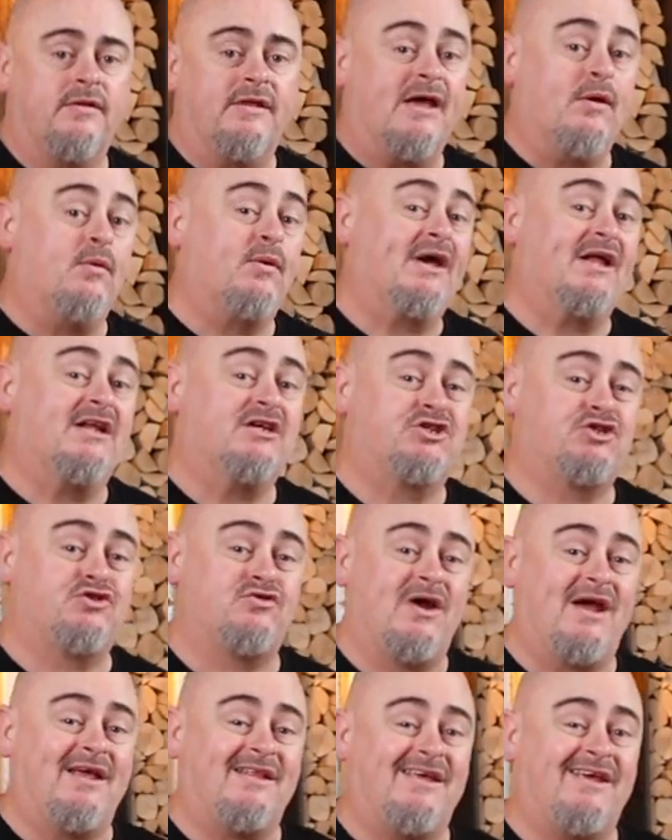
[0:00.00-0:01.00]
Now we're going to
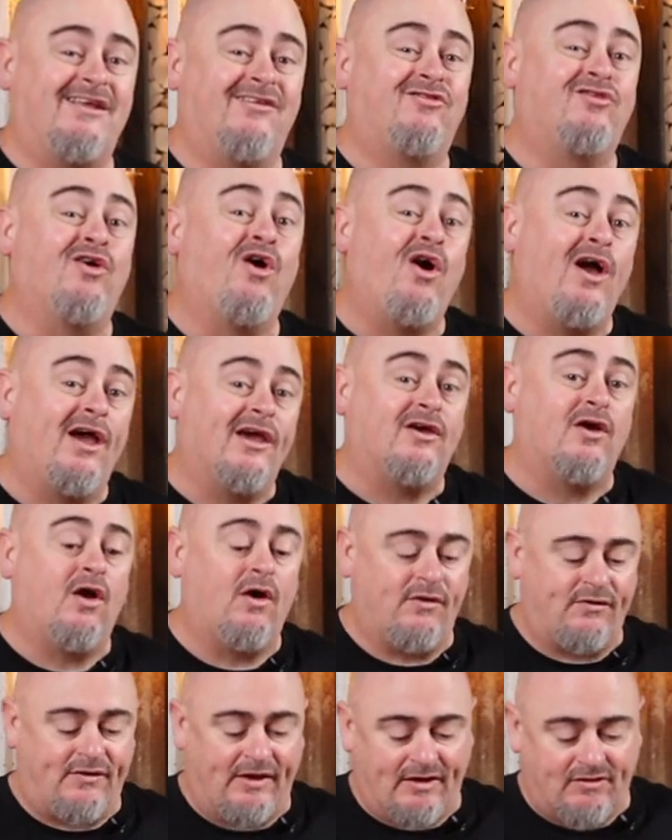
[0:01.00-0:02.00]
strain the entire
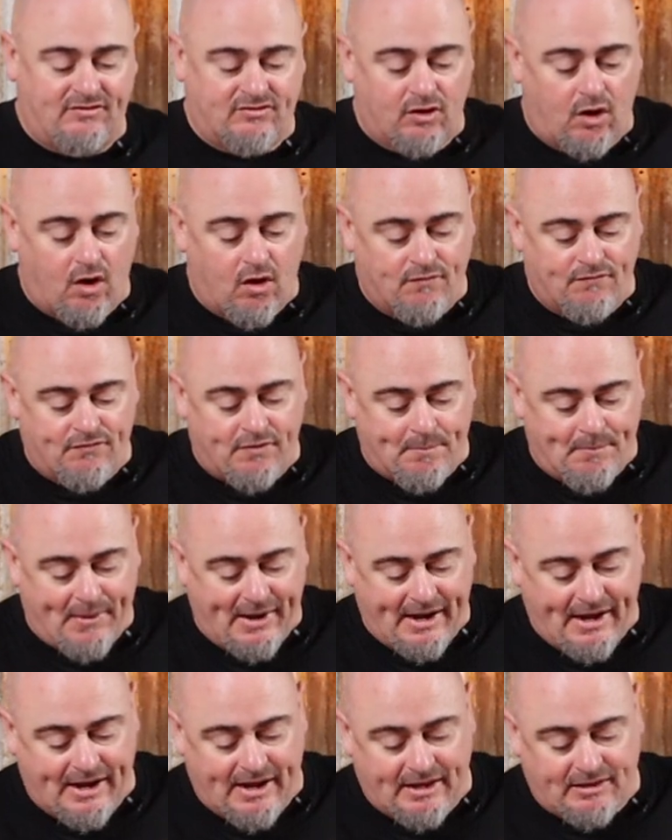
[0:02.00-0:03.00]
contents of the
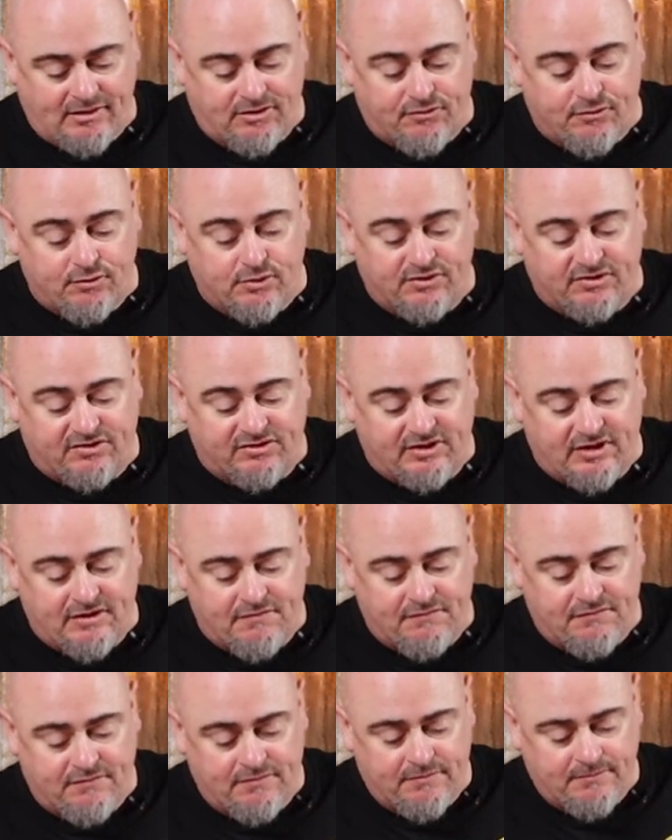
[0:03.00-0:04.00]
pan through a
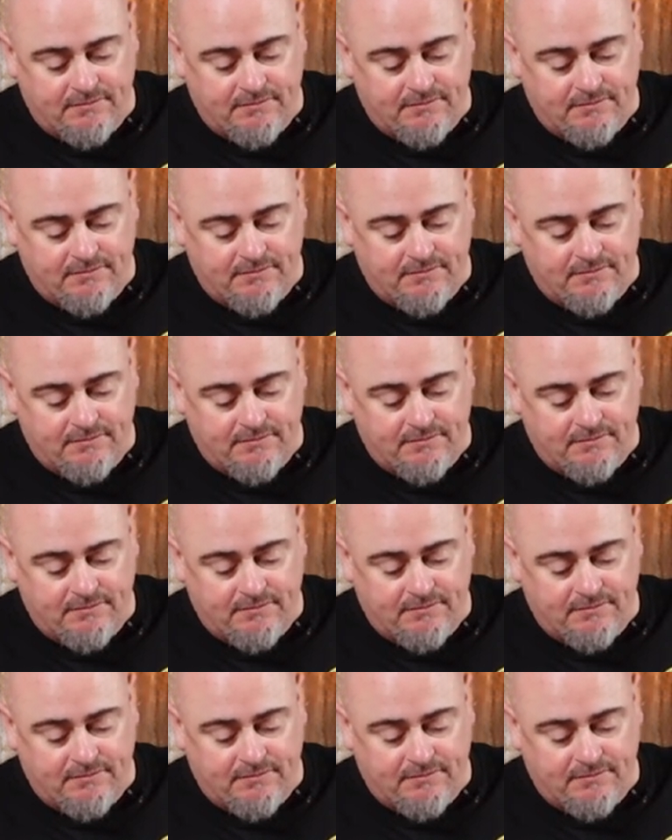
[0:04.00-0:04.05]
sieve.